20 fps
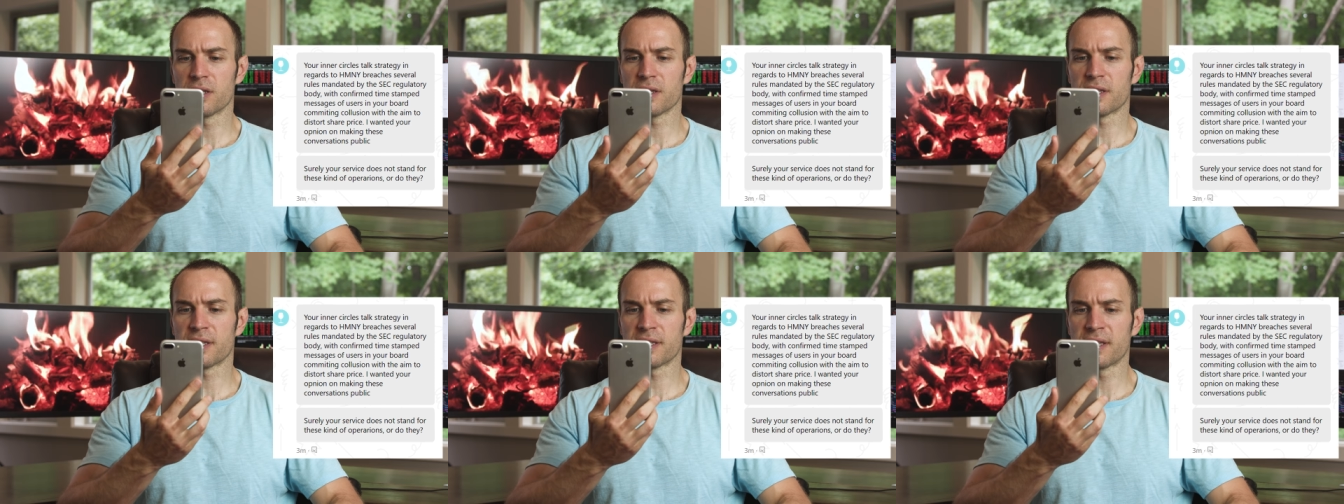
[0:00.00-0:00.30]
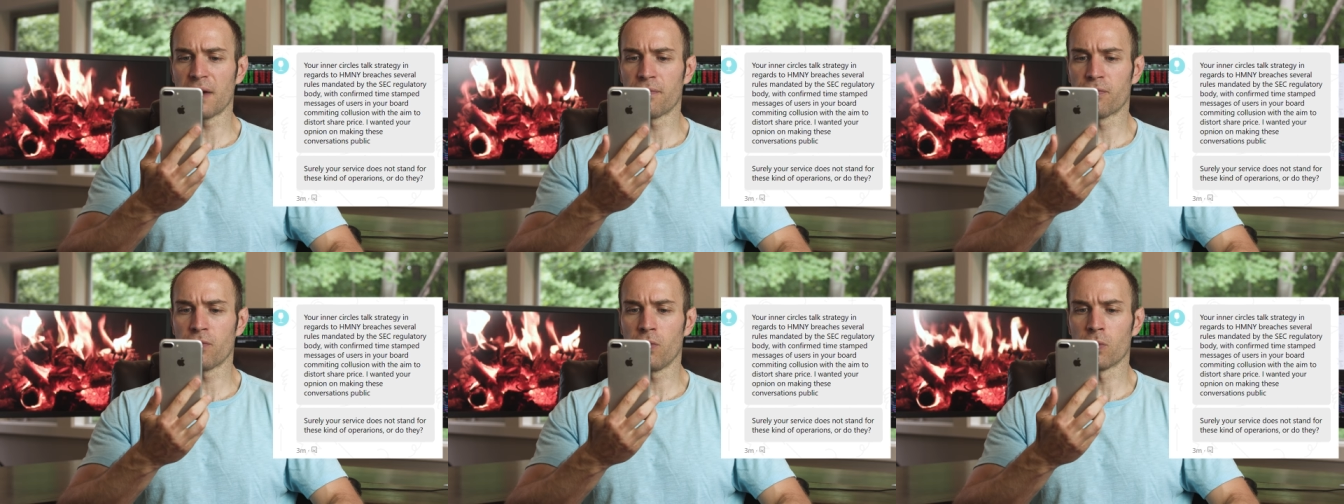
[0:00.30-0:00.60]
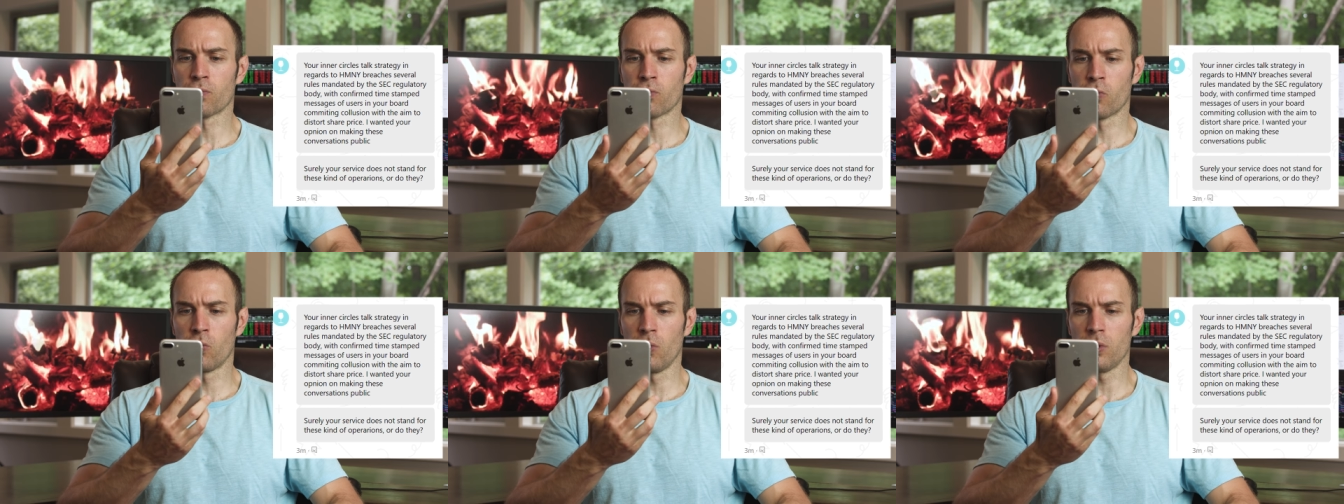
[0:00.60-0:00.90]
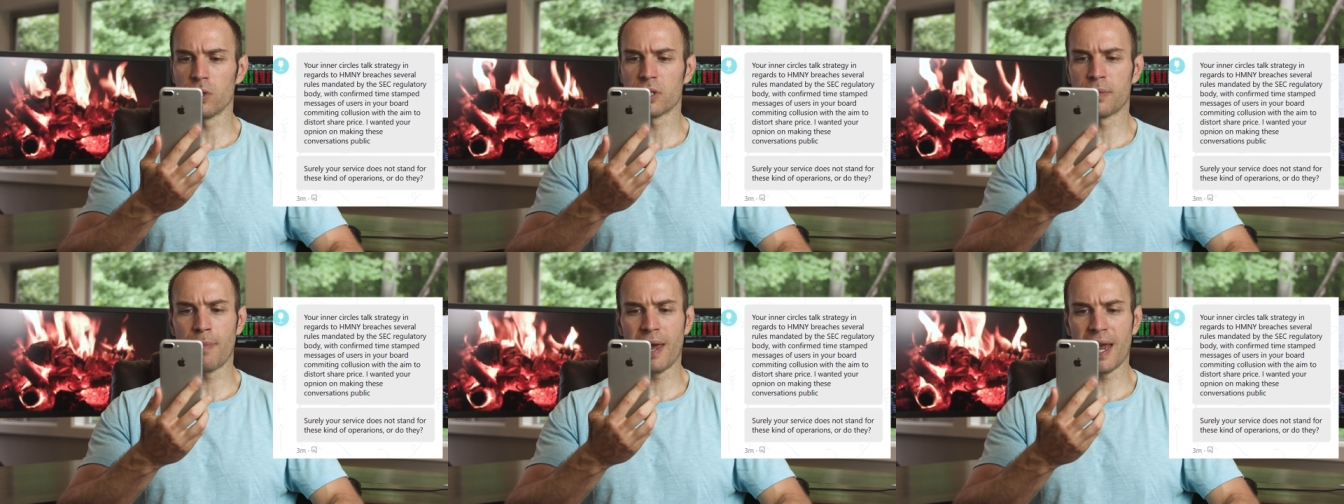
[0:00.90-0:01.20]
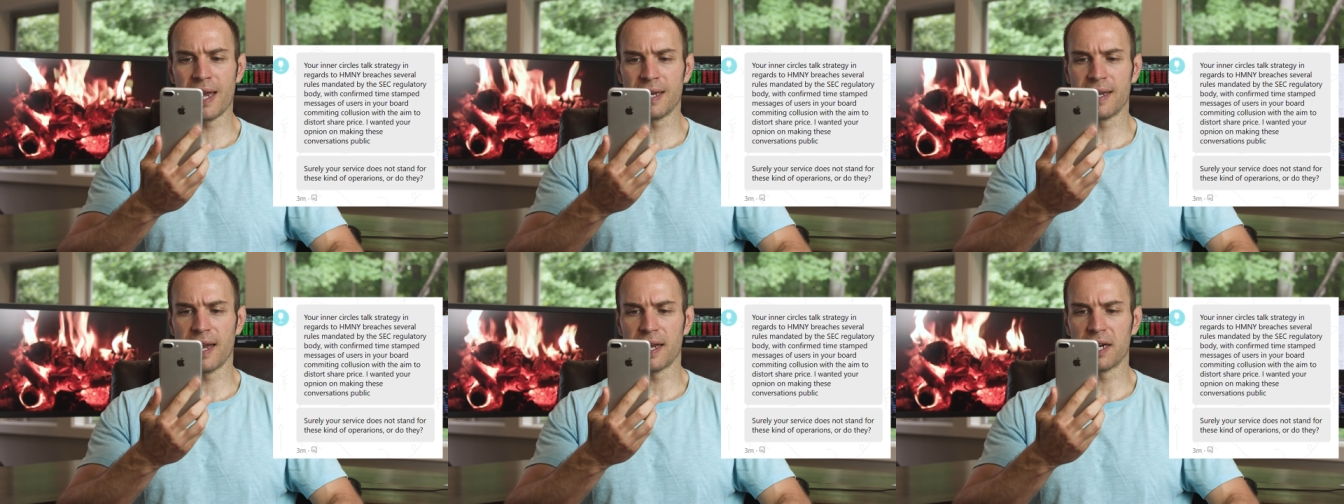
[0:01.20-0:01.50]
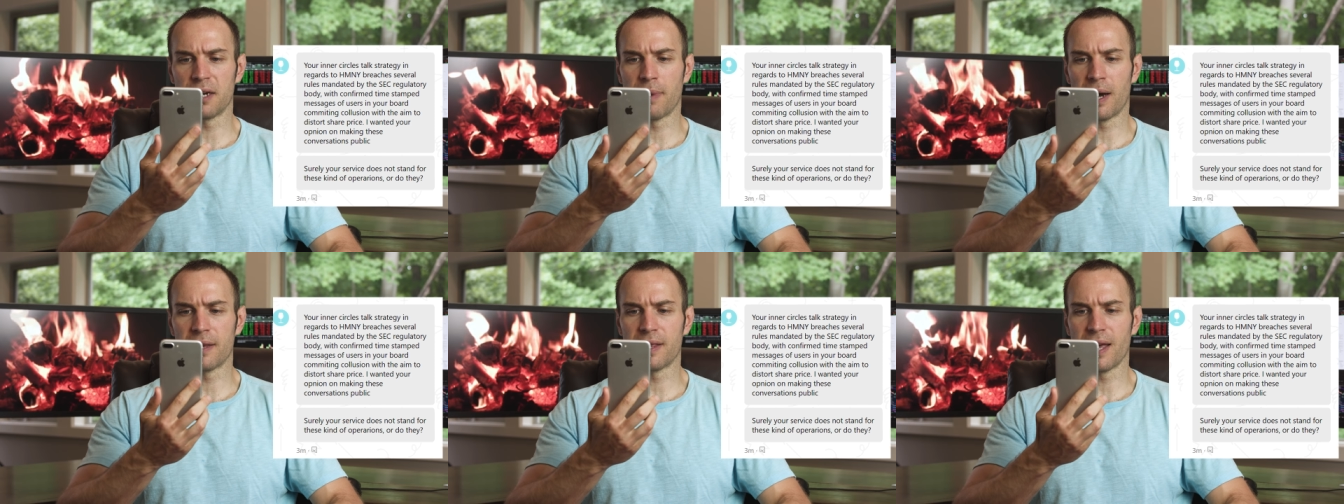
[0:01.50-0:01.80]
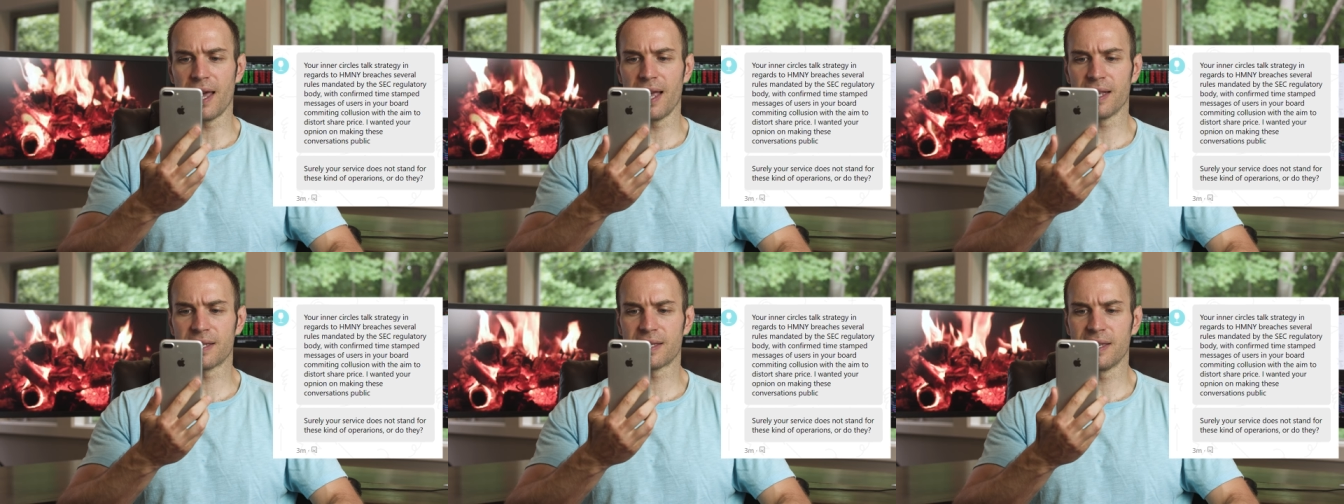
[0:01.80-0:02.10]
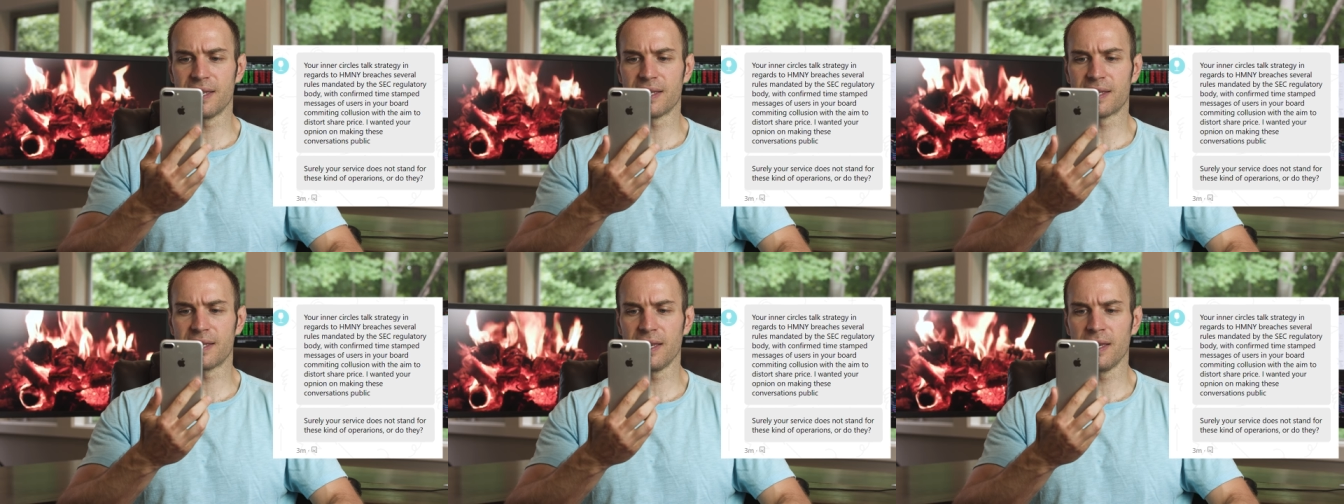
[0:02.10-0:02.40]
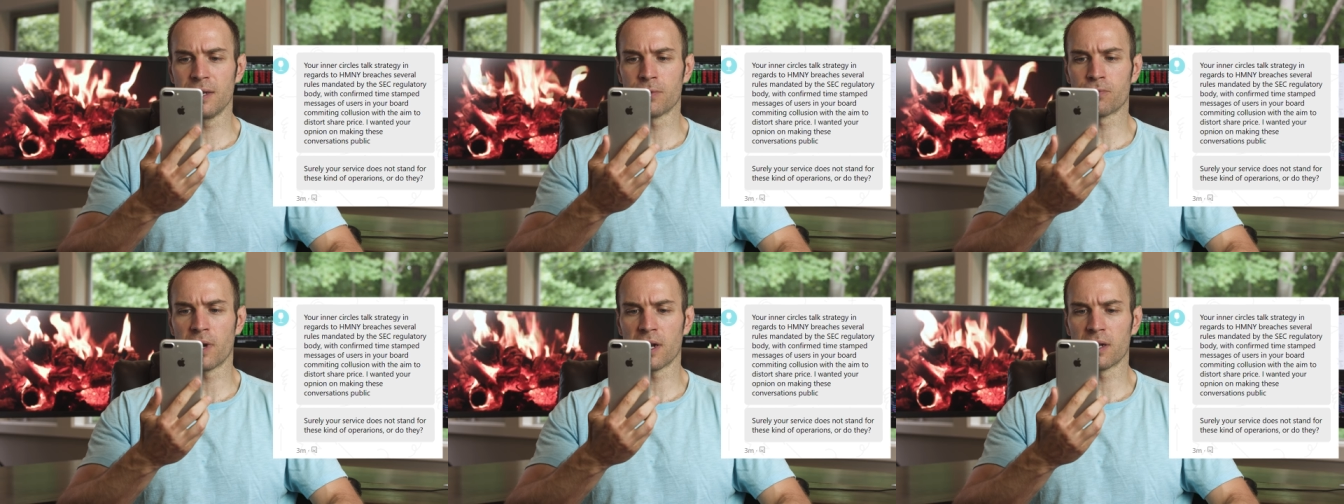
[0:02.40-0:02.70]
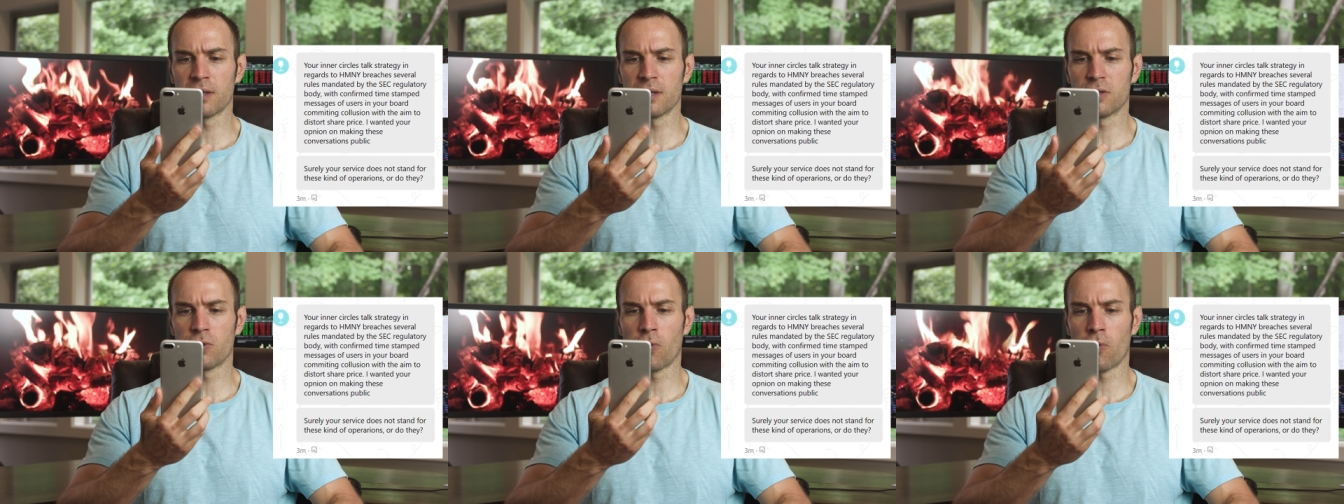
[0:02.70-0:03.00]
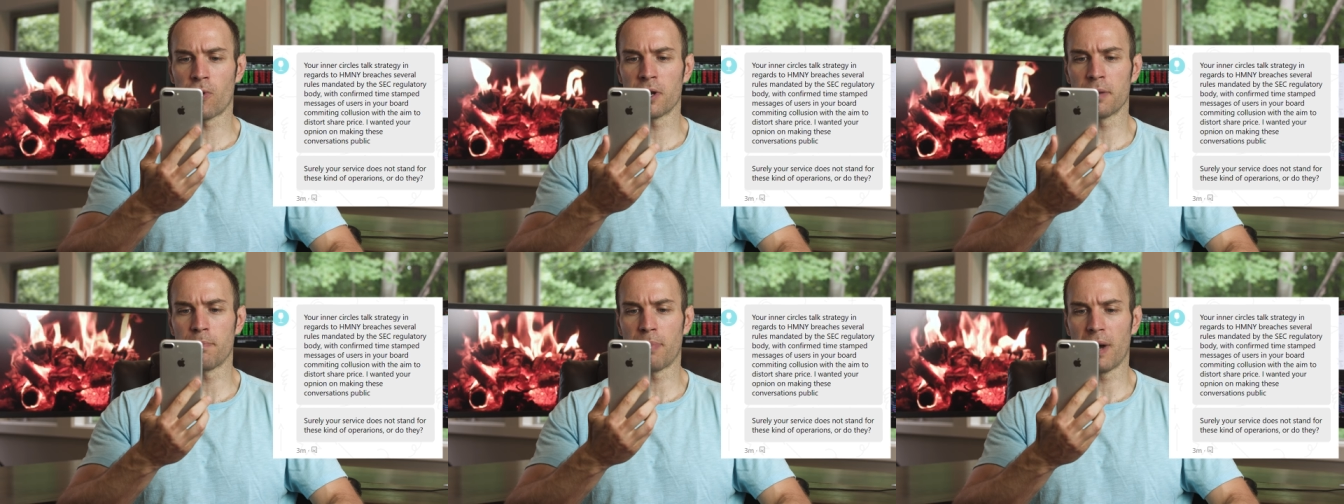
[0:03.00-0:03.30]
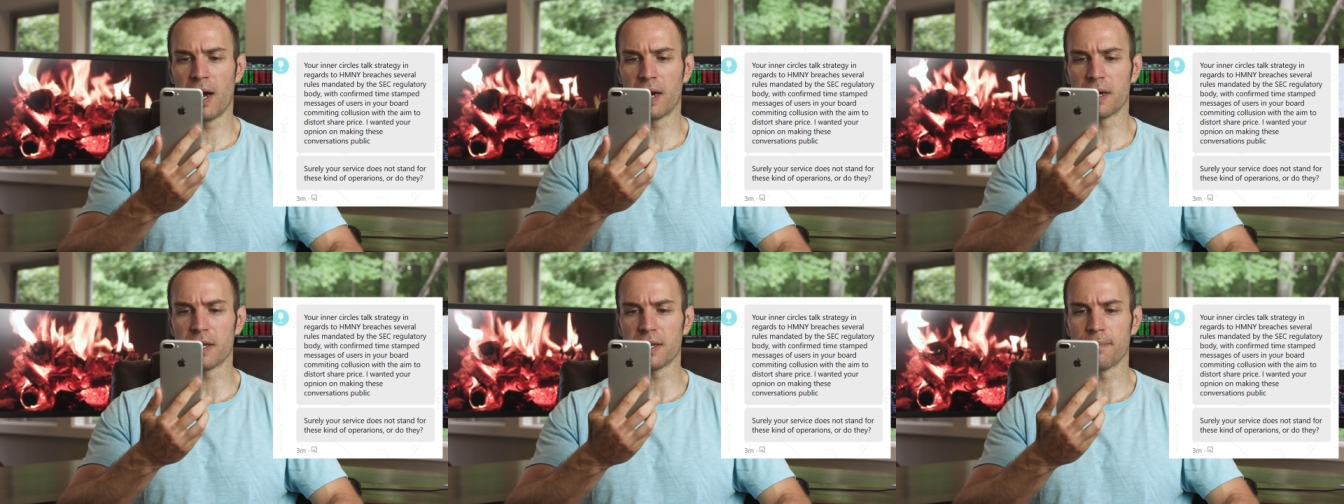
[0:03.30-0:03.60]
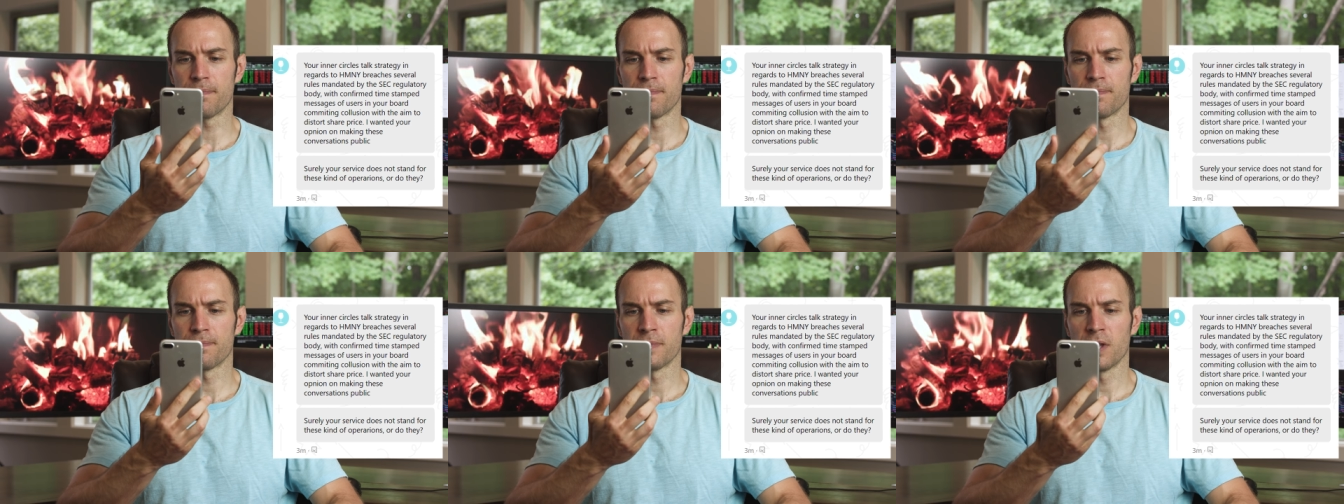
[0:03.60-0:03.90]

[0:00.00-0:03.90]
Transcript: several rules mandated by the SEC regulatory body.